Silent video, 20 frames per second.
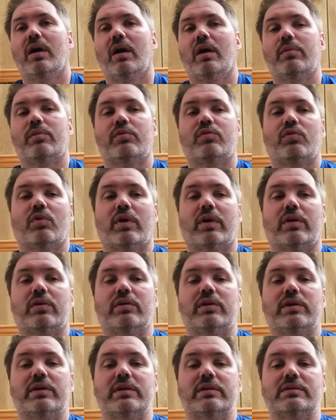before I go to
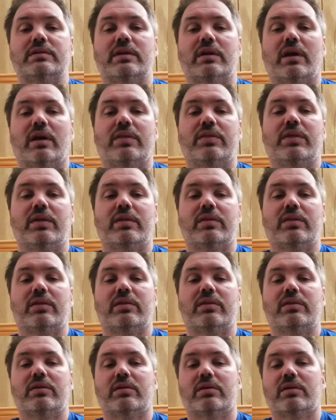Disney. I think that
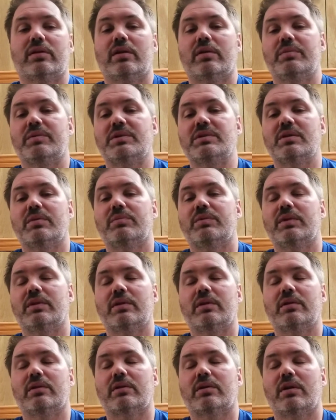they're going to be something that
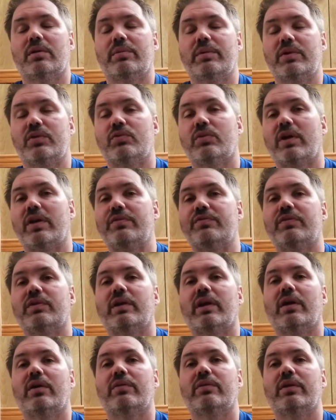are going to be great for
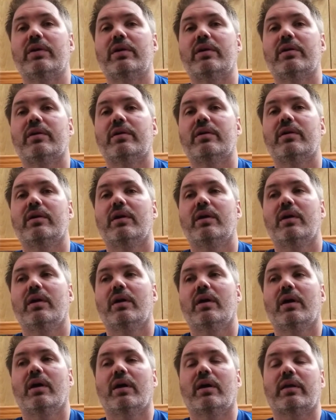down there,
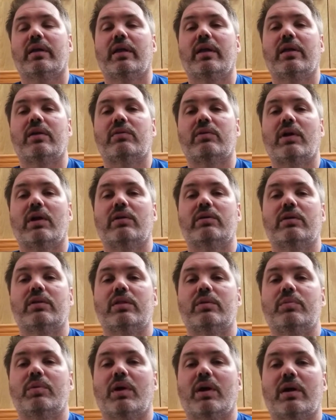getting around in the
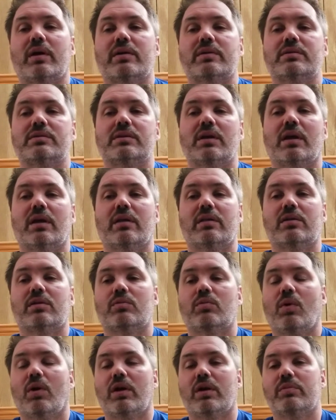parks. They're
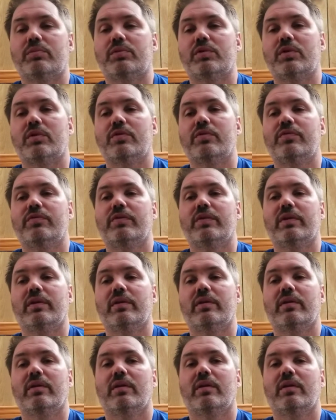waterproof, and